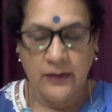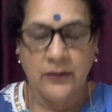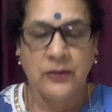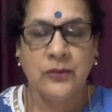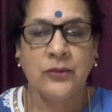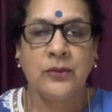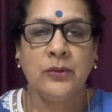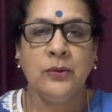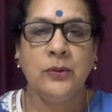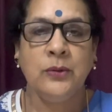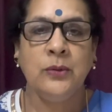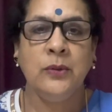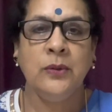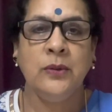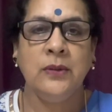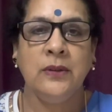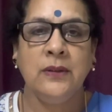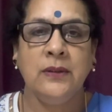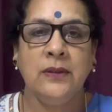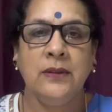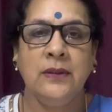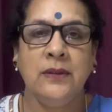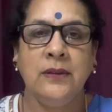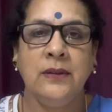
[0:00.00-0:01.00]

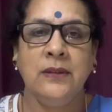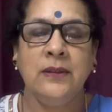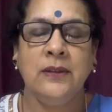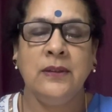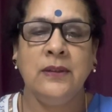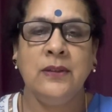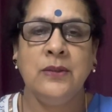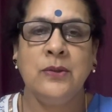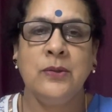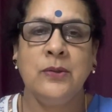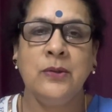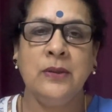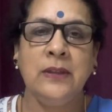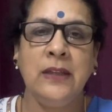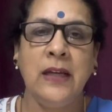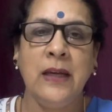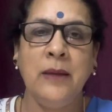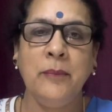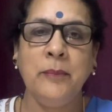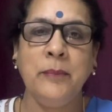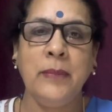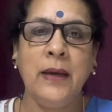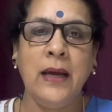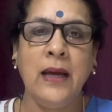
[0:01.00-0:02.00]
So today
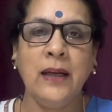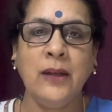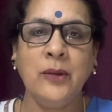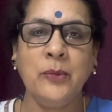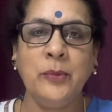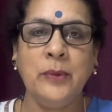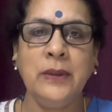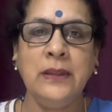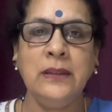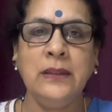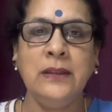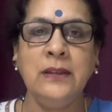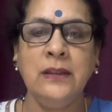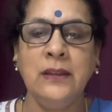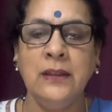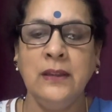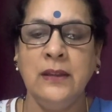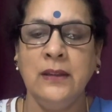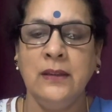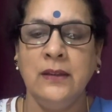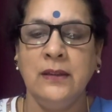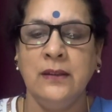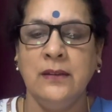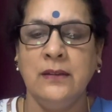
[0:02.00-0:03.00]
I'm back with
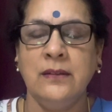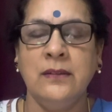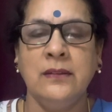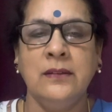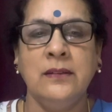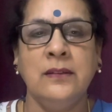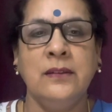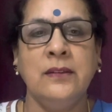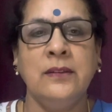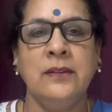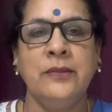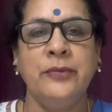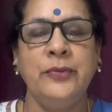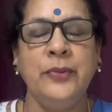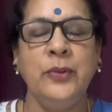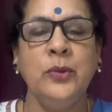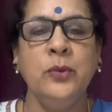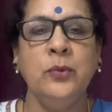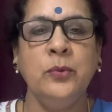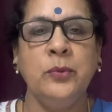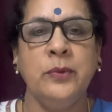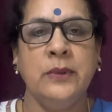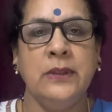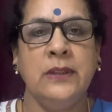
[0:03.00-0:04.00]
a
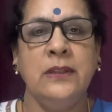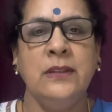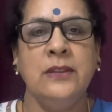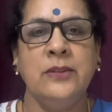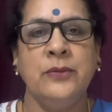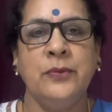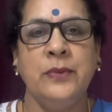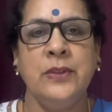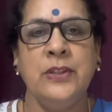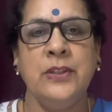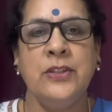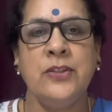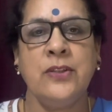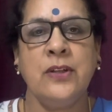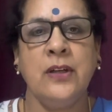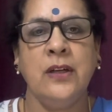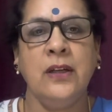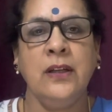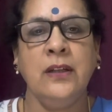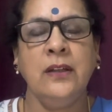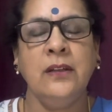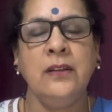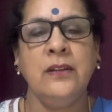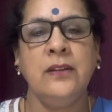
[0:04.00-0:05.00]
few words which
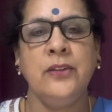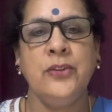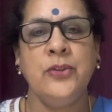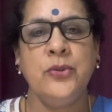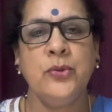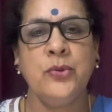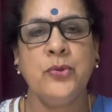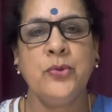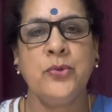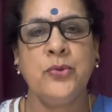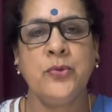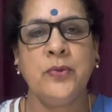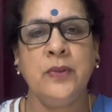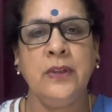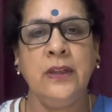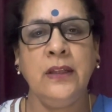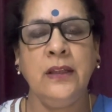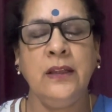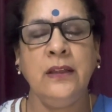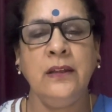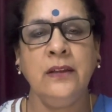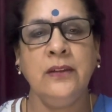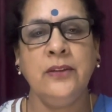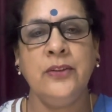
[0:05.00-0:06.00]
are
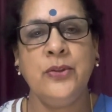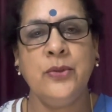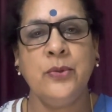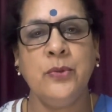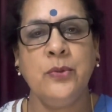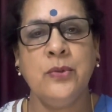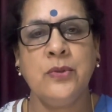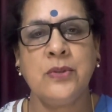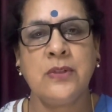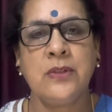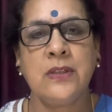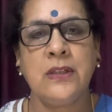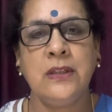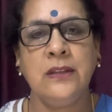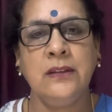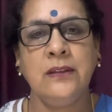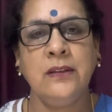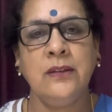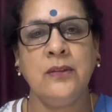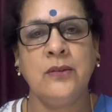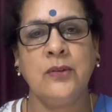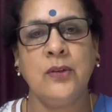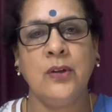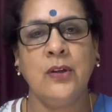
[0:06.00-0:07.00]
usually used in
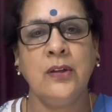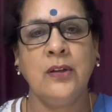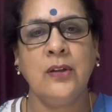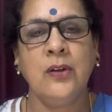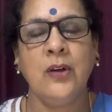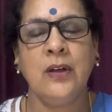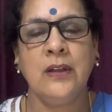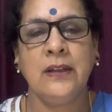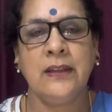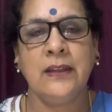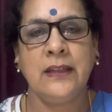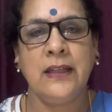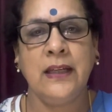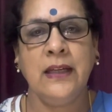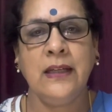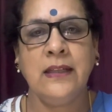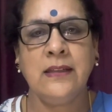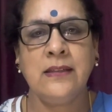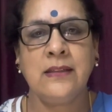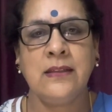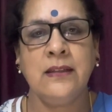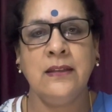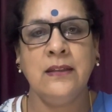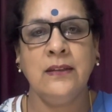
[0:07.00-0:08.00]
the wrong
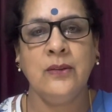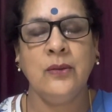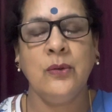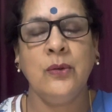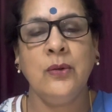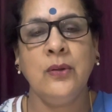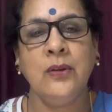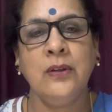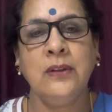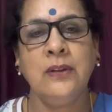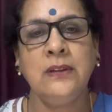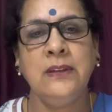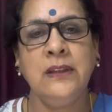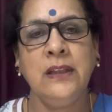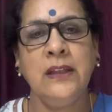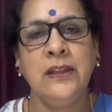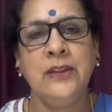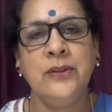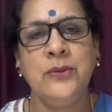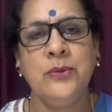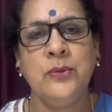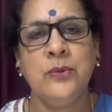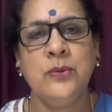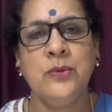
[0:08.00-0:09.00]
context, or they are
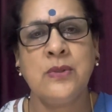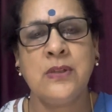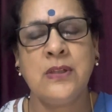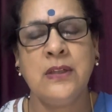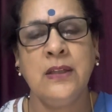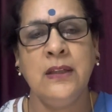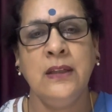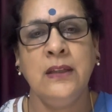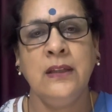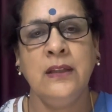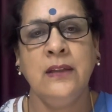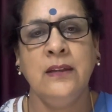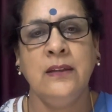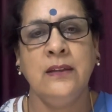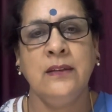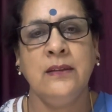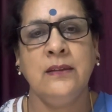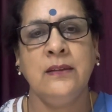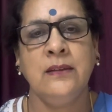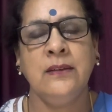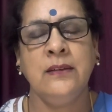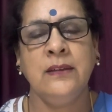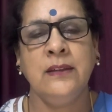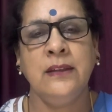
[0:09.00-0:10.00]
used
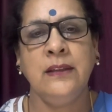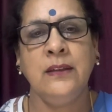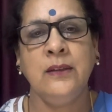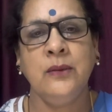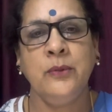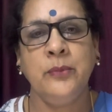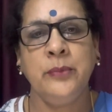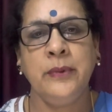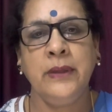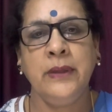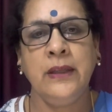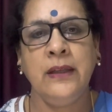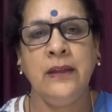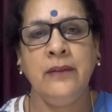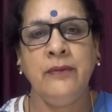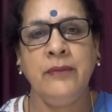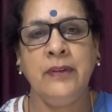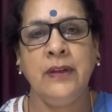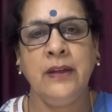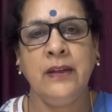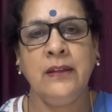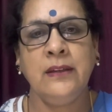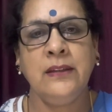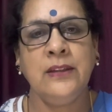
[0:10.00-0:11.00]
in a way
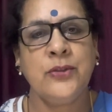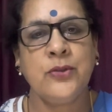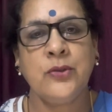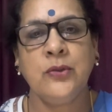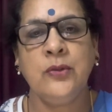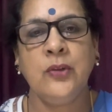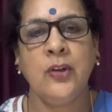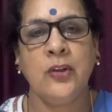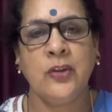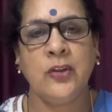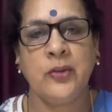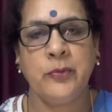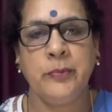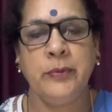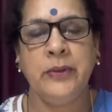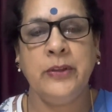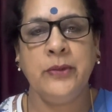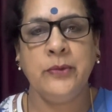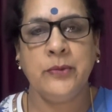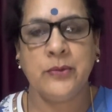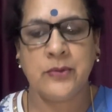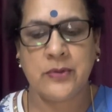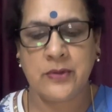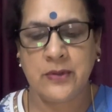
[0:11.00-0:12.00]
where they should not be
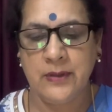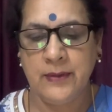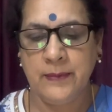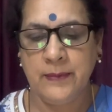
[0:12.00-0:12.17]
used.